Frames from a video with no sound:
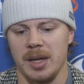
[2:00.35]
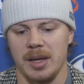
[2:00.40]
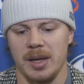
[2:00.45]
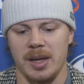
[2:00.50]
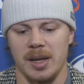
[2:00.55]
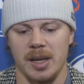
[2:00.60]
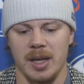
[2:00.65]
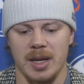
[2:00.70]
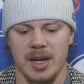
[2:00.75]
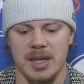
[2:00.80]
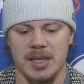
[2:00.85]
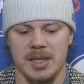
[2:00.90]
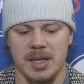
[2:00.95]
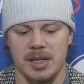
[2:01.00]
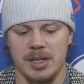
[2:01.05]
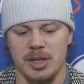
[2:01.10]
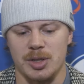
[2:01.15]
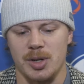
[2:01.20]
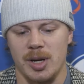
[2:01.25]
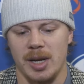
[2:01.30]
and, and, like I
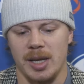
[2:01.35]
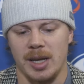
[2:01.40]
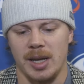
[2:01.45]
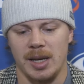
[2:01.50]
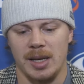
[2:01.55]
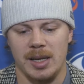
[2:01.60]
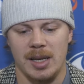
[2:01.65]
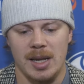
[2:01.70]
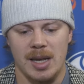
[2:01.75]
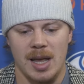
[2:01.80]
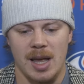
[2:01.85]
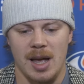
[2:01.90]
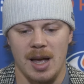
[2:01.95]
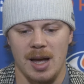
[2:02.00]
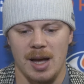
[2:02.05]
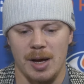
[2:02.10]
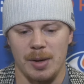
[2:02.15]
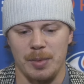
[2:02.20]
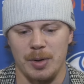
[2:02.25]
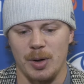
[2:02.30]
said, just try to get
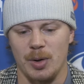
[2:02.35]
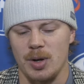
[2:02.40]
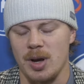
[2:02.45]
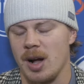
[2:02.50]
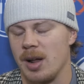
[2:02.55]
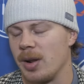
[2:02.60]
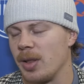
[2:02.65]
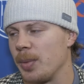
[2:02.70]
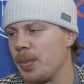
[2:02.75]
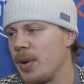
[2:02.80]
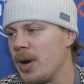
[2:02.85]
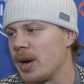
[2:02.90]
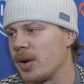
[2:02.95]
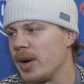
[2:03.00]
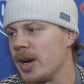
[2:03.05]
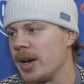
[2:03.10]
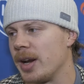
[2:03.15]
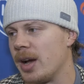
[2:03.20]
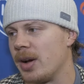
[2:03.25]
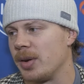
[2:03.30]
um, you know Connor the puck
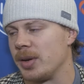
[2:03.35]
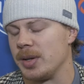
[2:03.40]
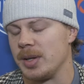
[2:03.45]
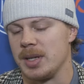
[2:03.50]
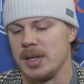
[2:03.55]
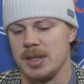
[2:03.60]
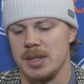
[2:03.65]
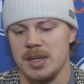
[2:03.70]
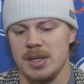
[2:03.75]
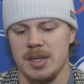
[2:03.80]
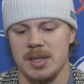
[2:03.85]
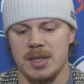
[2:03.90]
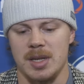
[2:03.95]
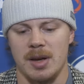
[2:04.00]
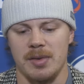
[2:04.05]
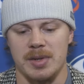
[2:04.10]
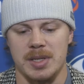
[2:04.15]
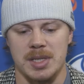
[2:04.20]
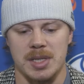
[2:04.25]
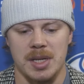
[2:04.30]
right now. He, he's
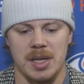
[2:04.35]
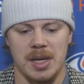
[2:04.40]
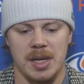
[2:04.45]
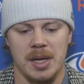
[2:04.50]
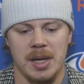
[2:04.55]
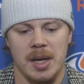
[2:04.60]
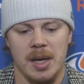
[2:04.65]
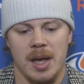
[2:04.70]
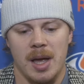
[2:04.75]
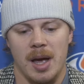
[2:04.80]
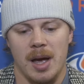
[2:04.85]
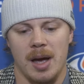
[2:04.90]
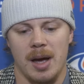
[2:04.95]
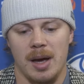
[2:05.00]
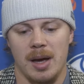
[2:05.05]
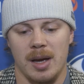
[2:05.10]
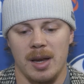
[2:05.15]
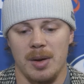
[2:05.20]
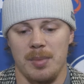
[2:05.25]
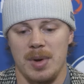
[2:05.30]
obviously
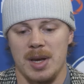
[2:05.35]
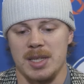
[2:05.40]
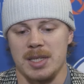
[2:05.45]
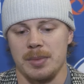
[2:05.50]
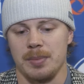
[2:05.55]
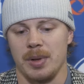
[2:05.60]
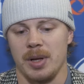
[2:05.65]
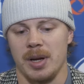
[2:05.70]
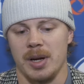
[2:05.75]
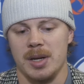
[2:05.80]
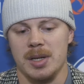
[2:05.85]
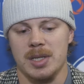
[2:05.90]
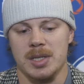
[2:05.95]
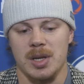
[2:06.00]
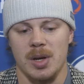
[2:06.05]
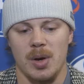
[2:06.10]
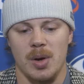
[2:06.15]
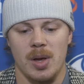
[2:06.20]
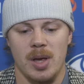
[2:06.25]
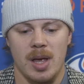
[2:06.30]
uh, an amazing player,
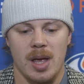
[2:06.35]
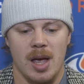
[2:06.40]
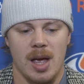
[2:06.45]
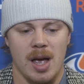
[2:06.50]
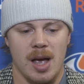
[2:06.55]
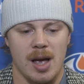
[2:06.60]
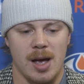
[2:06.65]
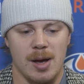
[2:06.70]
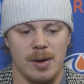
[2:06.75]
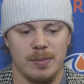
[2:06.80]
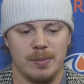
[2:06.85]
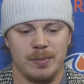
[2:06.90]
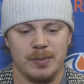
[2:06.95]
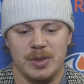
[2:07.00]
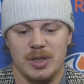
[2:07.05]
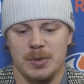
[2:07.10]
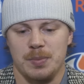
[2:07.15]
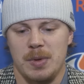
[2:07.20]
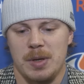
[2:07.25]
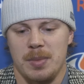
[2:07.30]
so um,
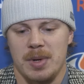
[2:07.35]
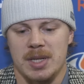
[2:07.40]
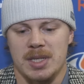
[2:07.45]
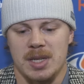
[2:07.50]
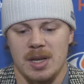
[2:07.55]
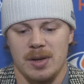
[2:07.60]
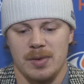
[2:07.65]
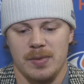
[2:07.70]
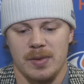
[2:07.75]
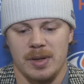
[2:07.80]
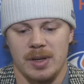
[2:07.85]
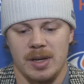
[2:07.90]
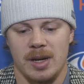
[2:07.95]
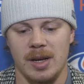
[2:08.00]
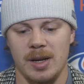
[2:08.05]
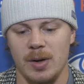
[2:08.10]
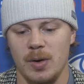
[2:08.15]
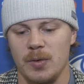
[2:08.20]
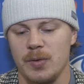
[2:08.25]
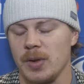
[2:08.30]
just be myself and
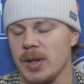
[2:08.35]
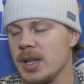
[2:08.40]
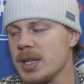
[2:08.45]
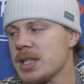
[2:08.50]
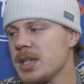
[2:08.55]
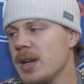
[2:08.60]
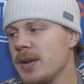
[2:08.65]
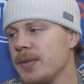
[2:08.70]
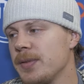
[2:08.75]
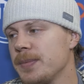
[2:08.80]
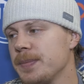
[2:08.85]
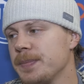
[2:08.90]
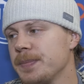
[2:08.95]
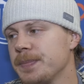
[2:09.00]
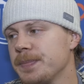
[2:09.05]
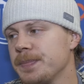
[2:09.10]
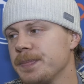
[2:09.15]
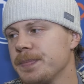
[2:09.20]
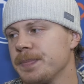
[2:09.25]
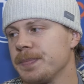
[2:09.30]
uh, hopefully that's enough.
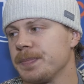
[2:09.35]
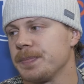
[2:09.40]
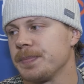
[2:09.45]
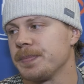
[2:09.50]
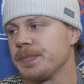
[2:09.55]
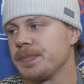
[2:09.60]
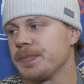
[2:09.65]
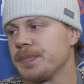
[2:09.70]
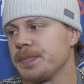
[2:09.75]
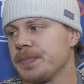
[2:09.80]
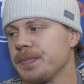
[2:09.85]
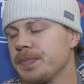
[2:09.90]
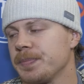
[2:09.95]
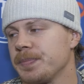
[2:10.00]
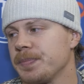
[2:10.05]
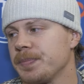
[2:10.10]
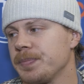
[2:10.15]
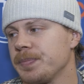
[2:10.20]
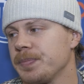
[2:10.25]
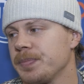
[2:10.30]
And your early takeaways
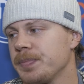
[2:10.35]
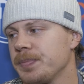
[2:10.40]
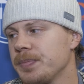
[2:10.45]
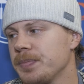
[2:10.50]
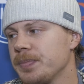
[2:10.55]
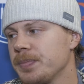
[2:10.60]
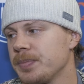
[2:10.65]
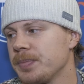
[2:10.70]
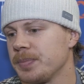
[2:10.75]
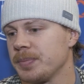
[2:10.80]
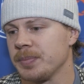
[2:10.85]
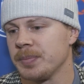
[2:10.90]
from your head coach?